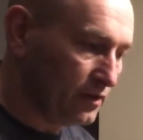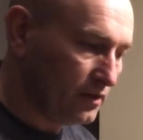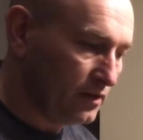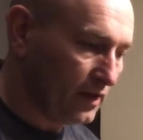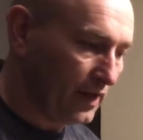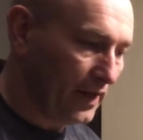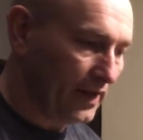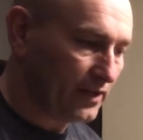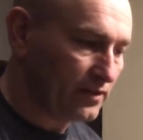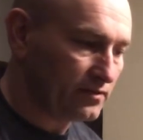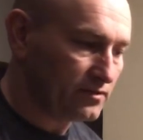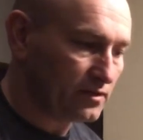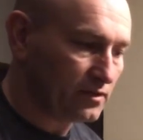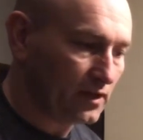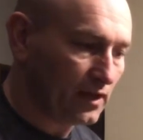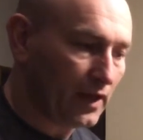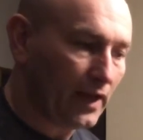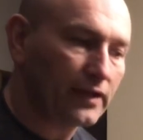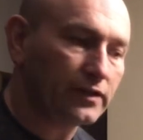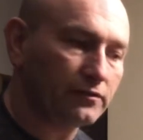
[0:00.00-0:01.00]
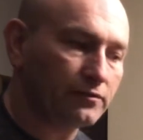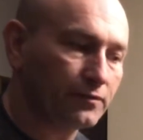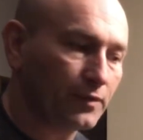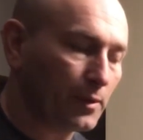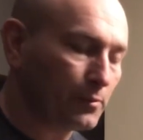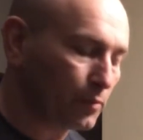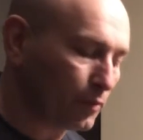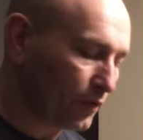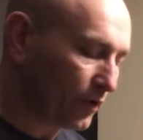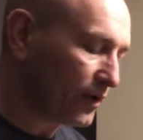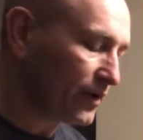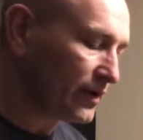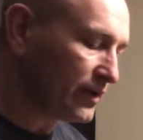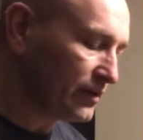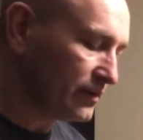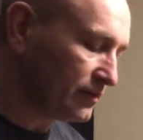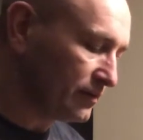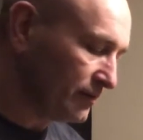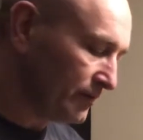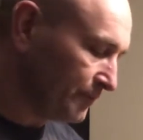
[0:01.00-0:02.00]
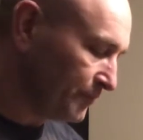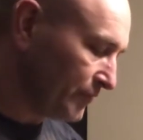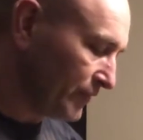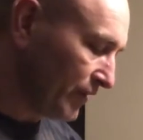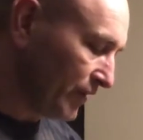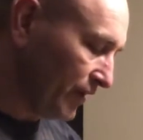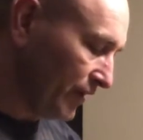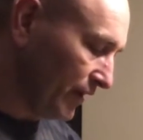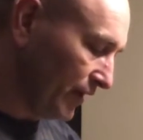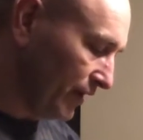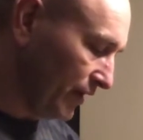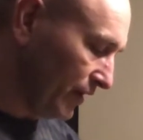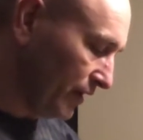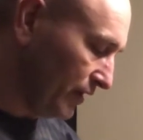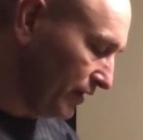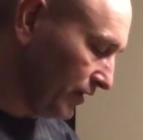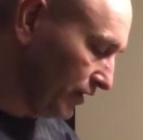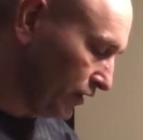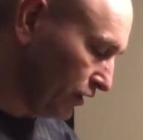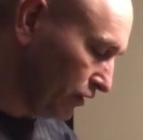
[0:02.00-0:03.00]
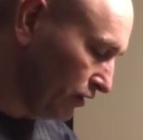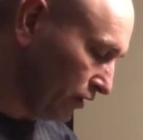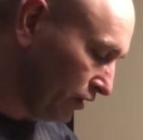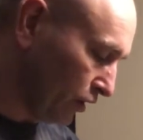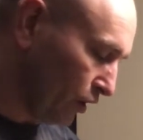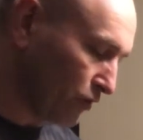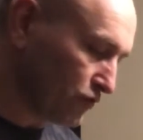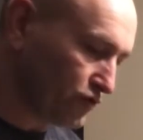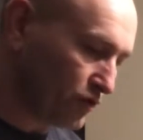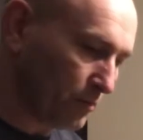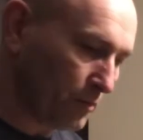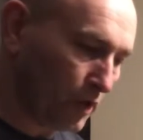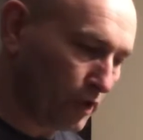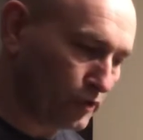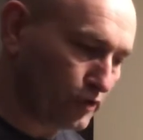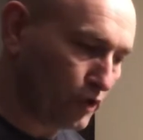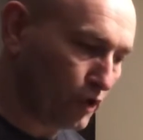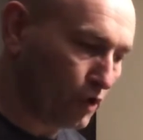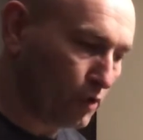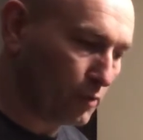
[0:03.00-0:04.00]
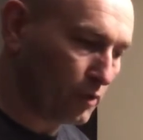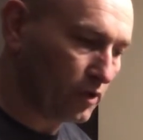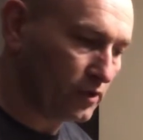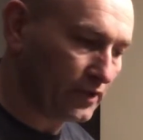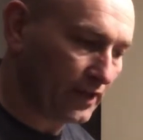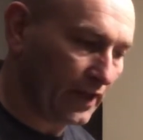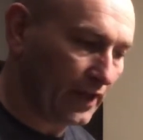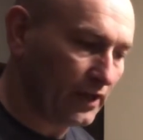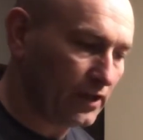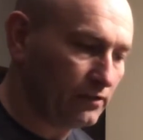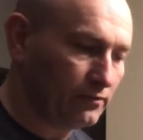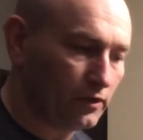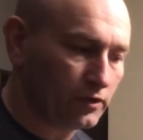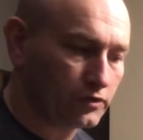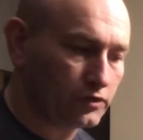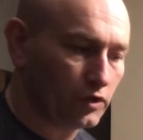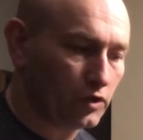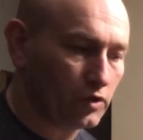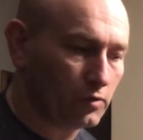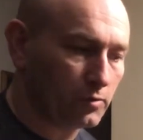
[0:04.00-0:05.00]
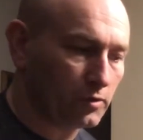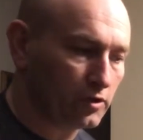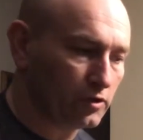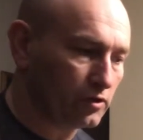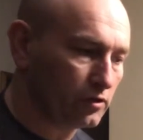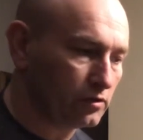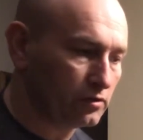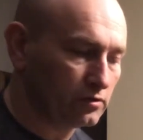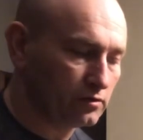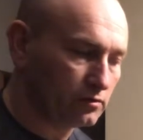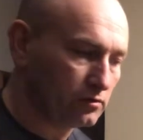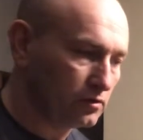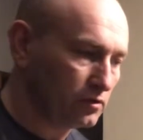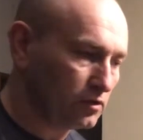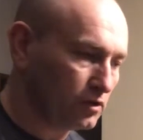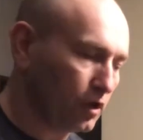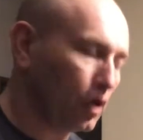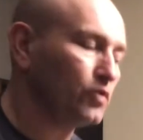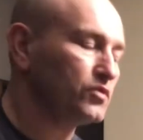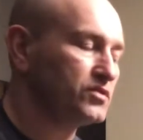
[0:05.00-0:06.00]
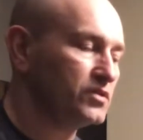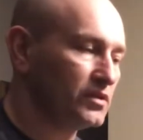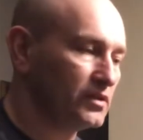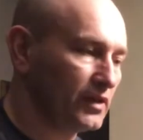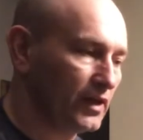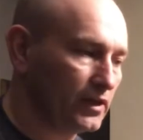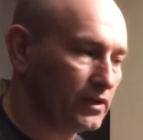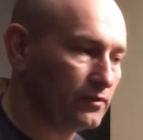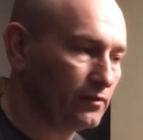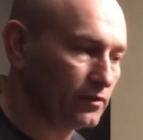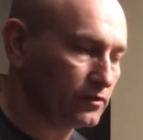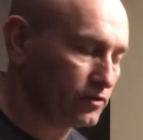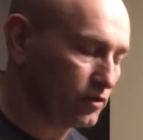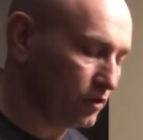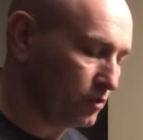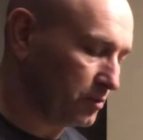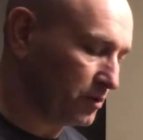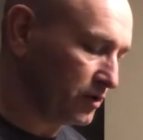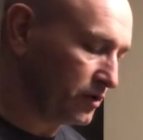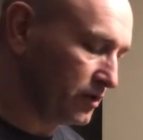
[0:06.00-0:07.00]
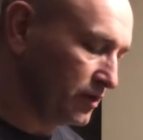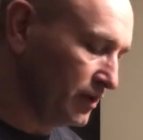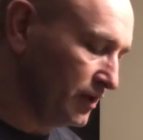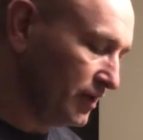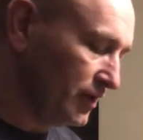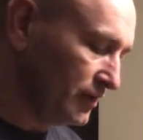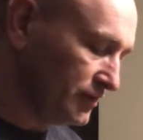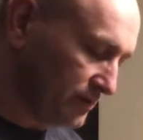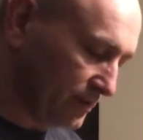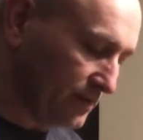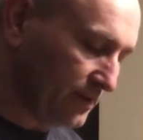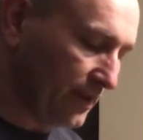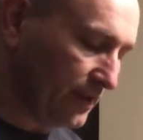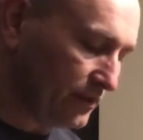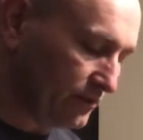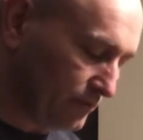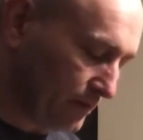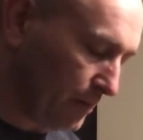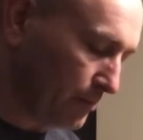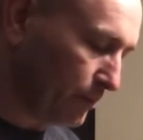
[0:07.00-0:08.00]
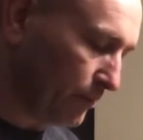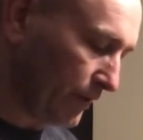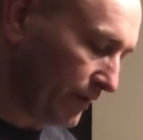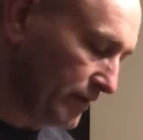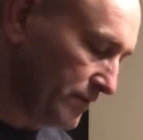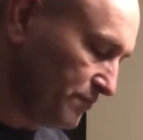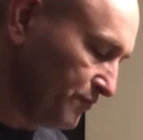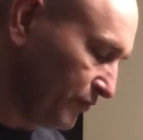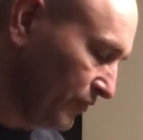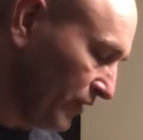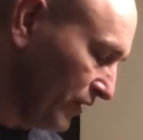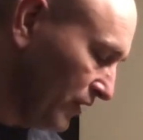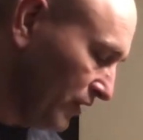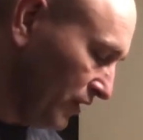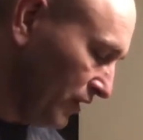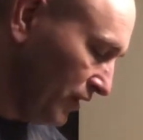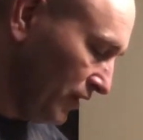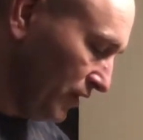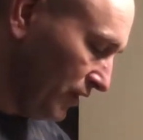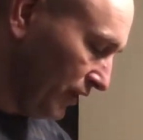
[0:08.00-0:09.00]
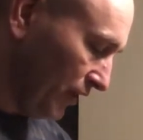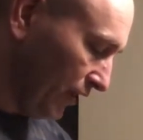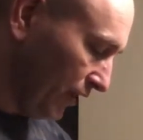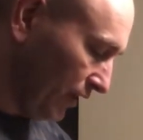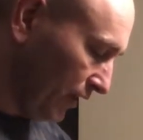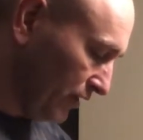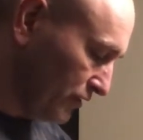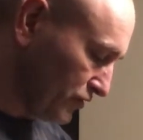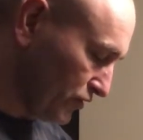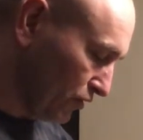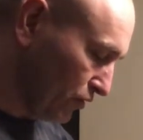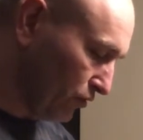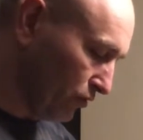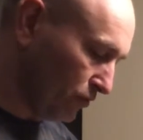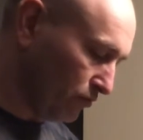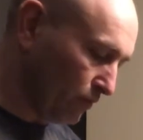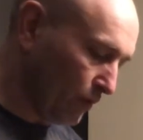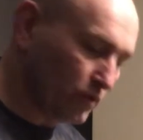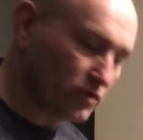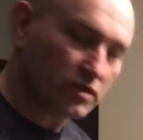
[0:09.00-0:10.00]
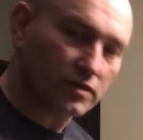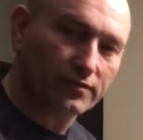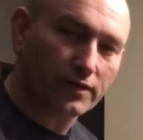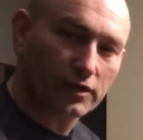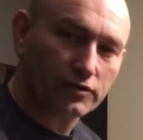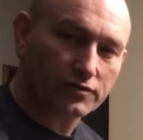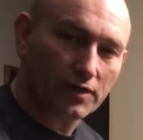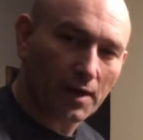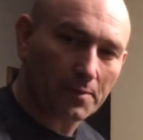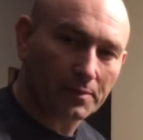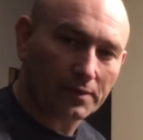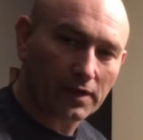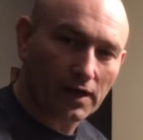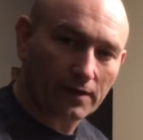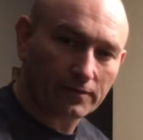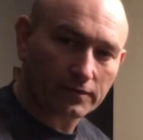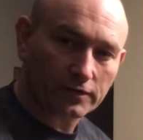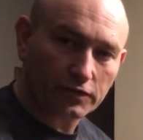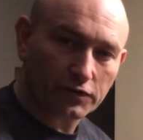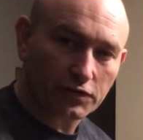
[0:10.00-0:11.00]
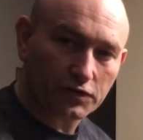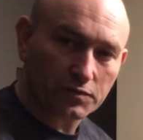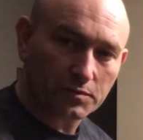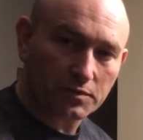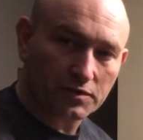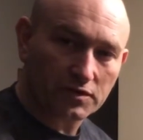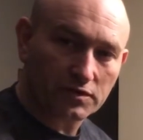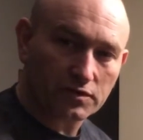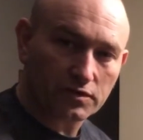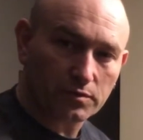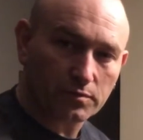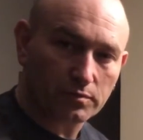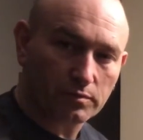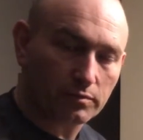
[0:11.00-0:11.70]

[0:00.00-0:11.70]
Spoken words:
ends at the end of February. It goes from October, the end of October, close to the end of October to the end of February. So most of our trapping after Christmas is in